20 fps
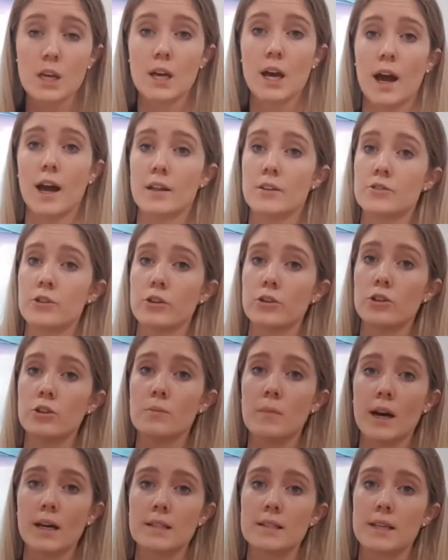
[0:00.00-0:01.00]
And so you
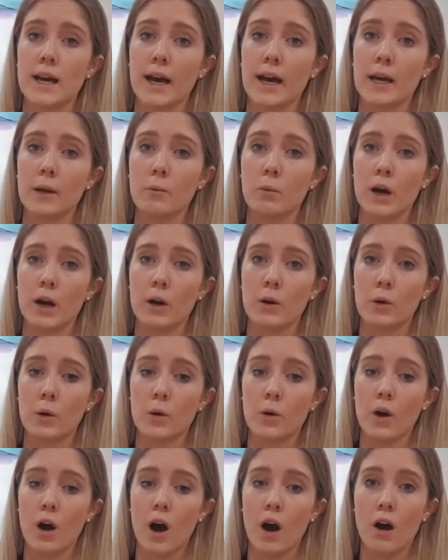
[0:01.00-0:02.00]
might say,
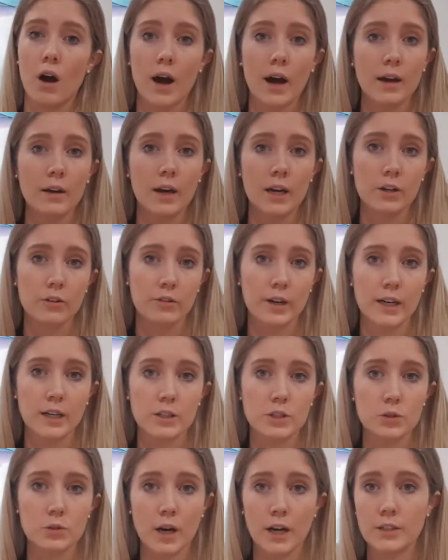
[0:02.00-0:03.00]
well, I agree
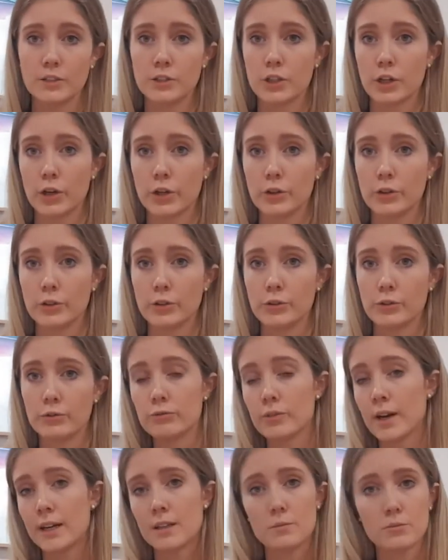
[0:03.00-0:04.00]
to undergo
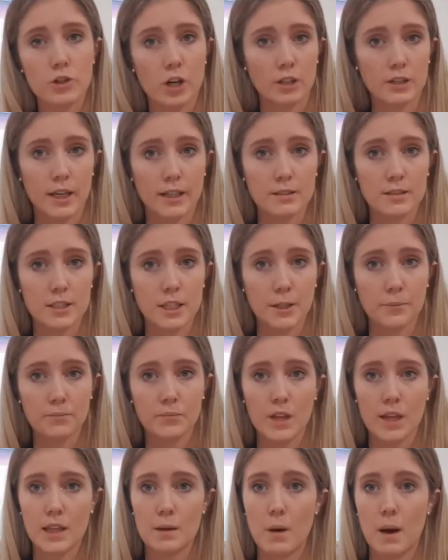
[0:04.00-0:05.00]
random drug testing,
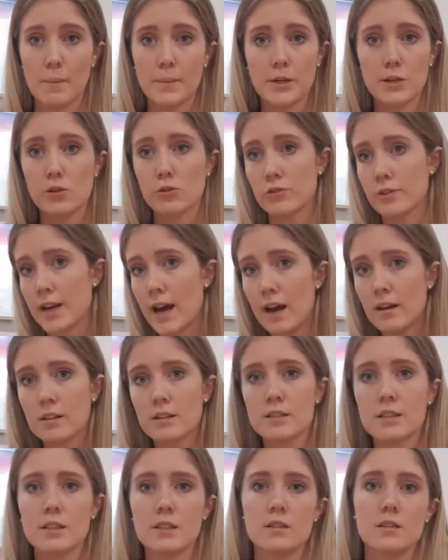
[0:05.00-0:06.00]
and that might be
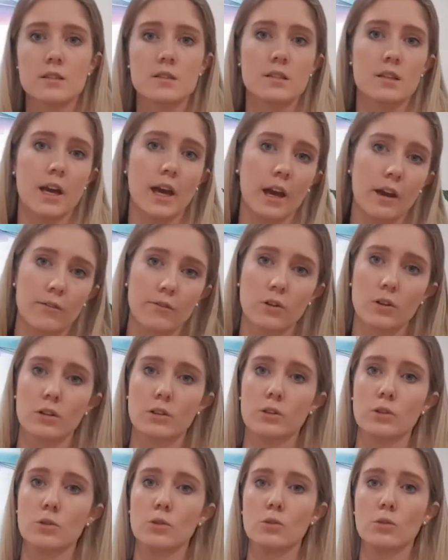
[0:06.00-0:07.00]
urinalysis, hair
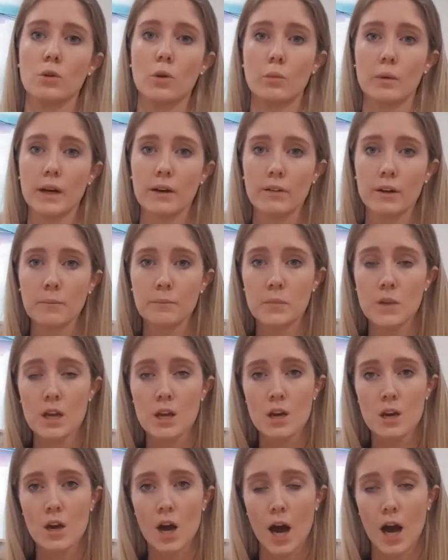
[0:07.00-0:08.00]
follicle, or
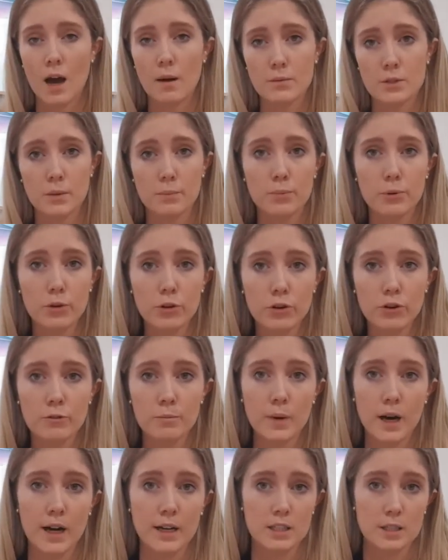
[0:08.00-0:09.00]
whatever, to prove
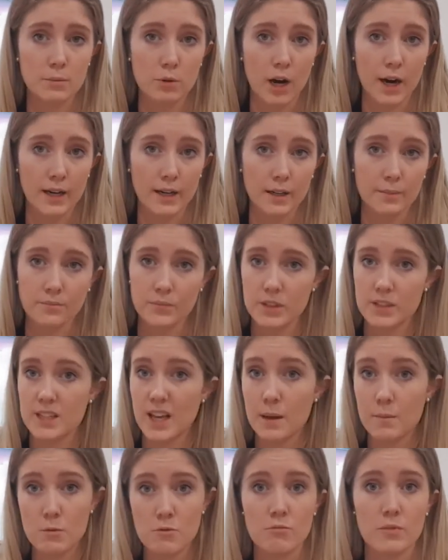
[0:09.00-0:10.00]
my sobriety.
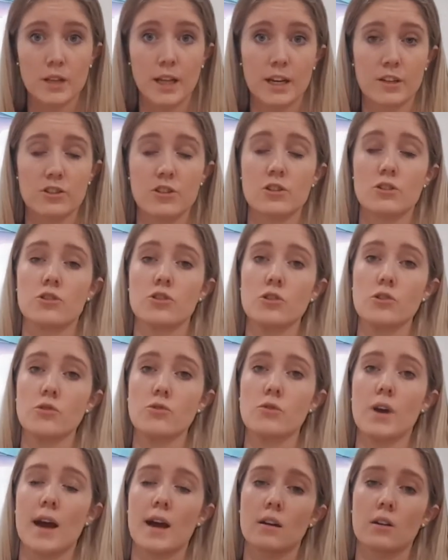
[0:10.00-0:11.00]
Same in relation to
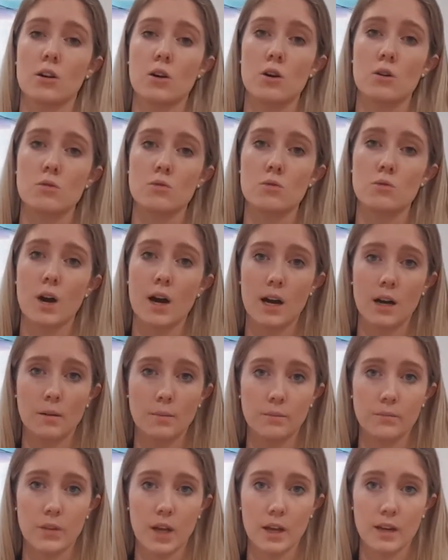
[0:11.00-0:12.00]
alcohol
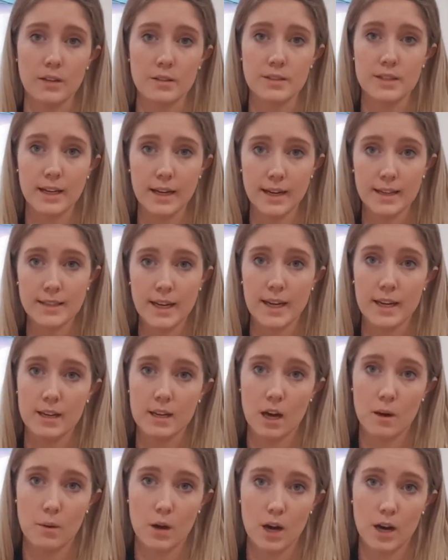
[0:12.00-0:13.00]
and CDT,
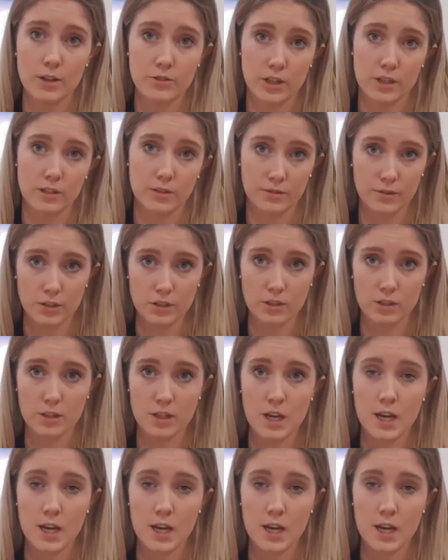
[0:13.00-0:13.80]
carbohydrate deficient